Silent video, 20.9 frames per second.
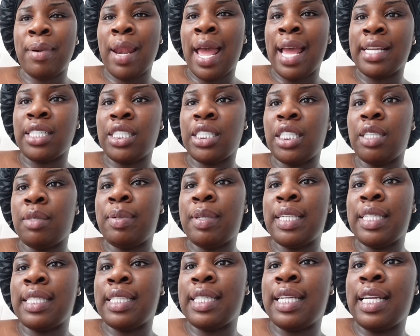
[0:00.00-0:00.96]
Like she be
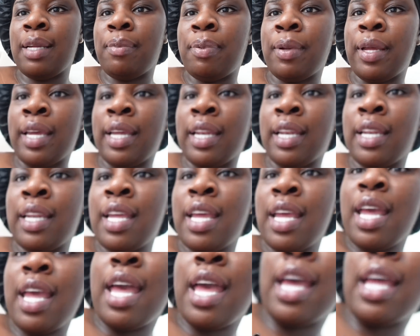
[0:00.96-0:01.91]
sleeping
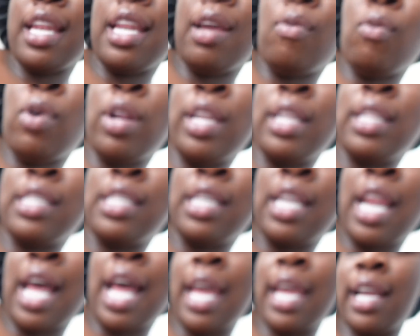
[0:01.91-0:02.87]
and then wanting to
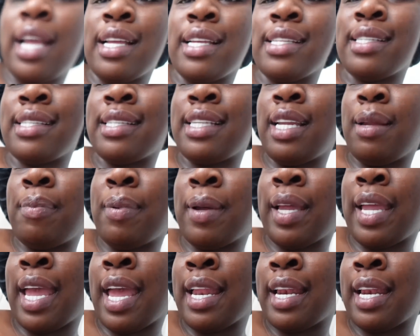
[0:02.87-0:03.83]
like sleep
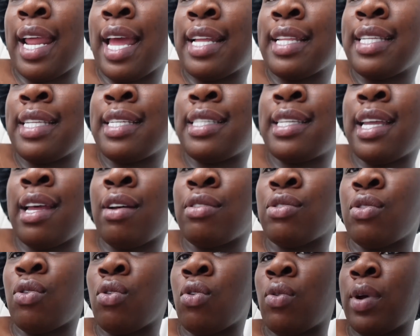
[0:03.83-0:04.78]
again. Like this girl's
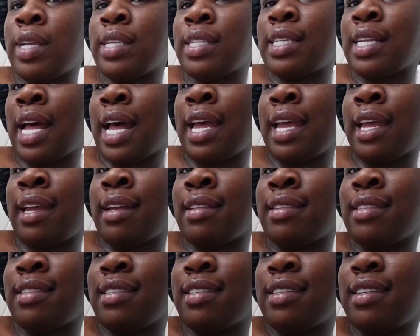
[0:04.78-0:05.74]
always
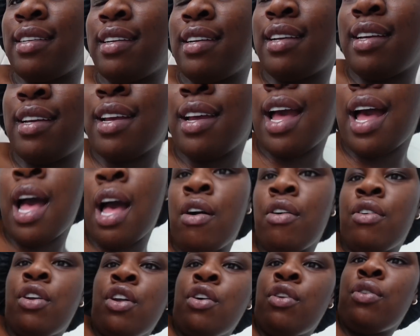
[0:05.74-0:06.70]
tired. I
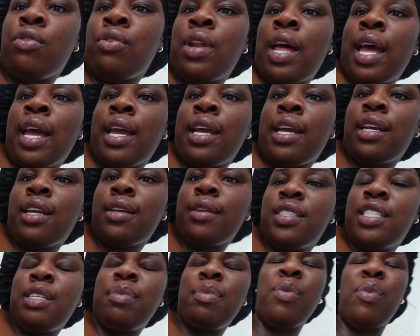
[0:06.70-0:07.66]
don't know, like,
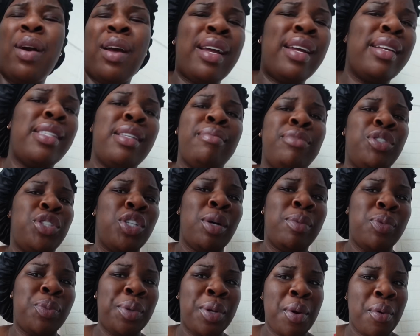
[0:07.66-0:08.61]
she be working some
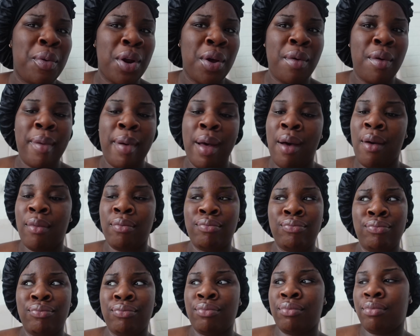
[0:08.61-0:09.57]
jobs we don't know about,
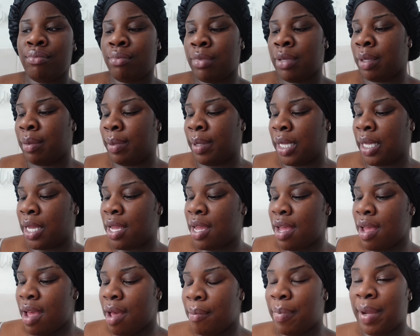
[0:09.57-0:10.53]
mm, maybe.
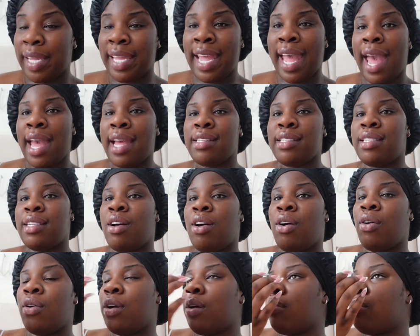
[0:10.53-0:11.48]
But yeah,
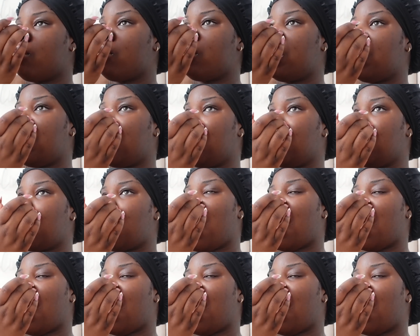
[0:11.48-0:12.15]
so, good morning.